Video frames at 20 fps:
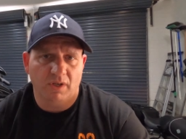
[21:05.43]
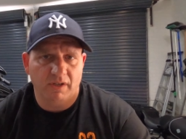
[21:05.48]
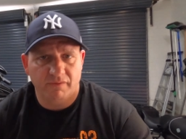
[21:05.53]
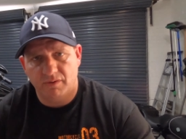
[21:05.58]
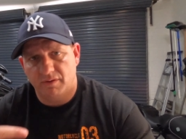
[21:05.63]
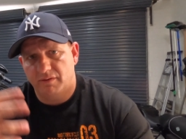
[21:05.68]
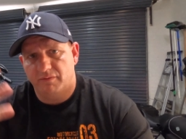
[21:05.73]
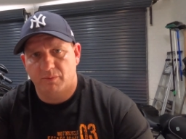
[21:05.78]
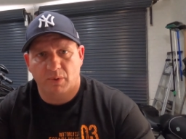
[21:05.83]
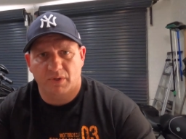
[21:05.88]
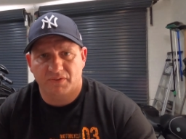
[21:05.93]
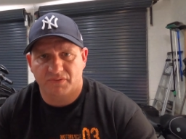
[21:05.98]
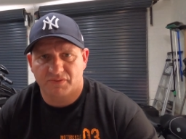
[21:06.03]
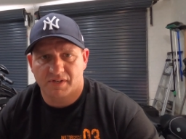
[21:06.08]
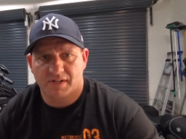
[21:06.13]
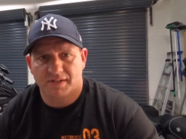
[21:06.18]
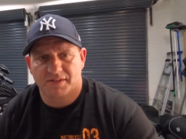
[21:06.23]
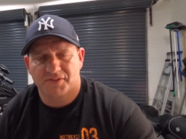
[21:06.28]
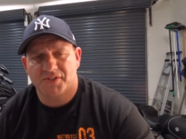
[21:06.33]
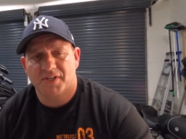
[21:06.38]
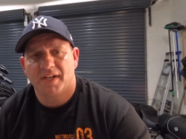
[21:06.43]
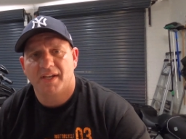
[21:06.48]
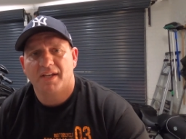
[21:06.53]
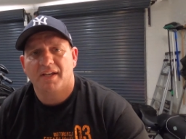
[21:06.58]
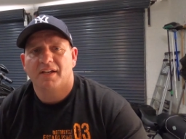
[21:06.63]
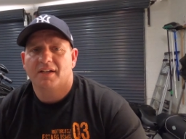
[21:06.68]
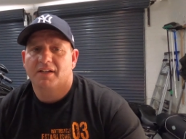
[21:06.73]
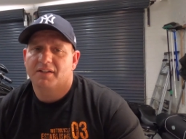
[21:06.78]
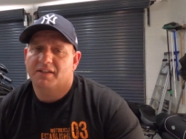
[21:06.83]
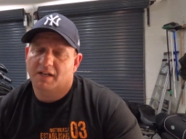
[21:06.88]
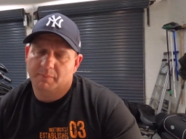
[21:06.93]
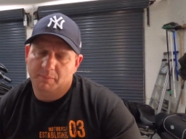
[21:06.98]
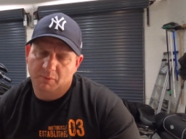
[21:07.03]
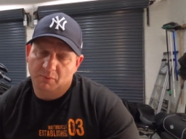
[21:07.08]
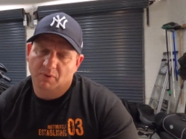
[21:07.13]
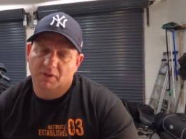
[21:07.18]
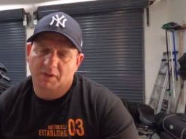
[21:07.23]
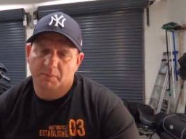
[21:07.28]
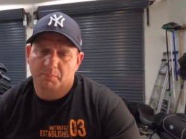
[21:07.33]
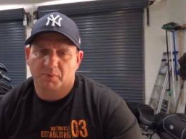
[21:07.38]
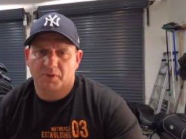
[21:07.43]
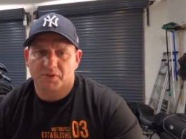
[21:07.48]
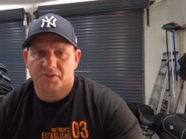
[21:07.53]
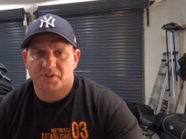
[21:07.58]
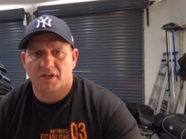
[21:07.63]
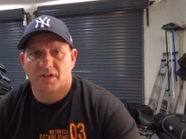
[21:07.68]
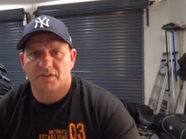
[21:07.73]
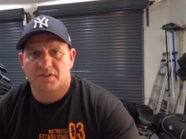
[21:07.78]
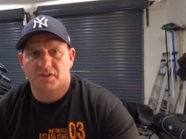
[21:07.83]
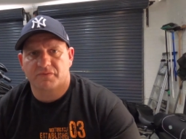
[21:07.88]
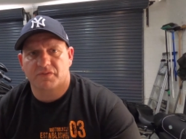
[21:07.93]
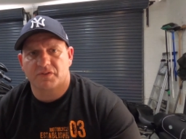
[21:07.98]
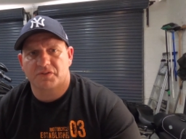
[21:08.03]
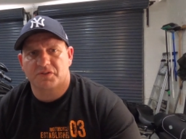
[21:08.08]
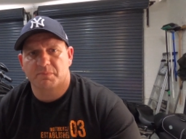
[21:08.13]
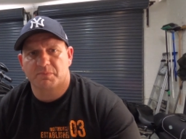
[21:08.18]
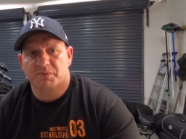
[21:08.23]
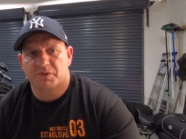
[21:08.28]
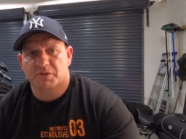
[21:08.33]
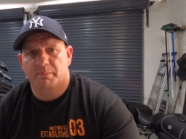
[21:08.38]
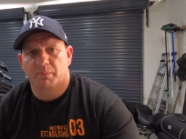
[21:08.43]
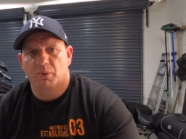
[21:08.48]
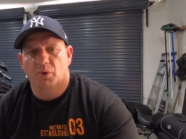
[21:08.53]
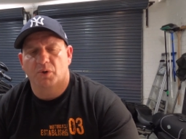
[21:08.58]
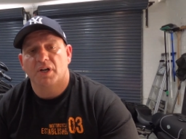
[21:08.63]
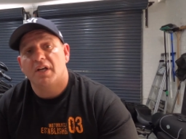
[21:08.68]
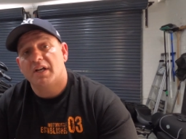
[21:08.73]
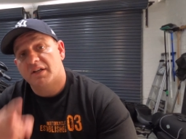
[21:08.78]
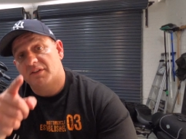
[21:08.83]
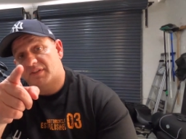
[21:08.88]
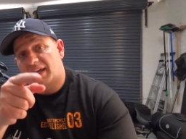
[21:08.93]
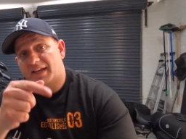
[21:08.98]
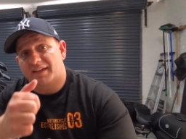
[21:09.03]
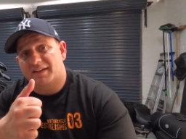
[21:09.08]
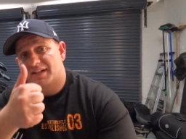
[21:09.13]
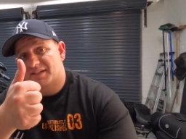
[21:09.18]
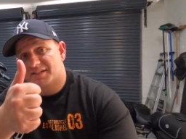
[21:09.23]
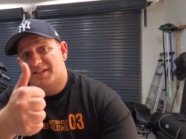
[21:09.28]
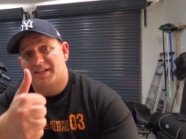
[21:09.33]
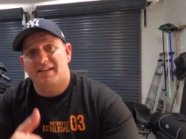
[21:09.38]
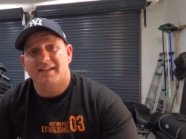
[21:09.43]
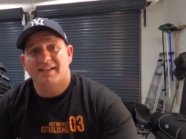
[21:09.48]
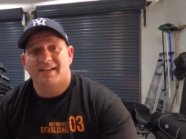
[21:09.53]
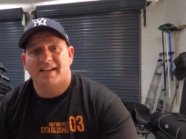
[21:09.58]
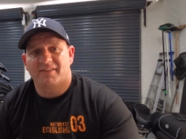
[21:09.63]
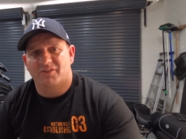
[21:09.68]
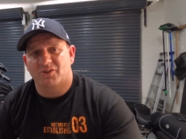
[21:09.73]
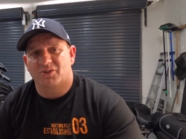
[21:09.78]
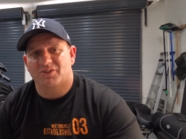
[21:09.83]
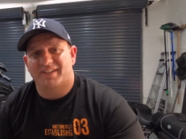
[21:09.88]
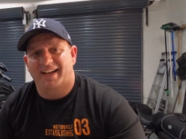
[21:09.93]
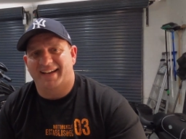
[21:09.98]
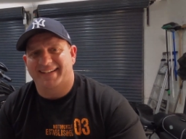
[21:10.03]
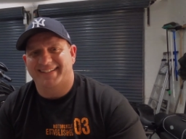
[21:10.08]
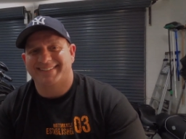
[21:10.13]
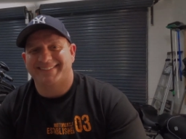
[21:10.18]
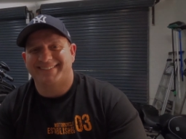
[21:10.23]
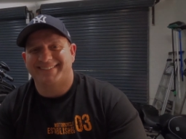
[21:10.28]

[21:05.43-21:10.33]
whatever everyone says. That'd be really appreciated just for some support. Take it easy. Have a good day.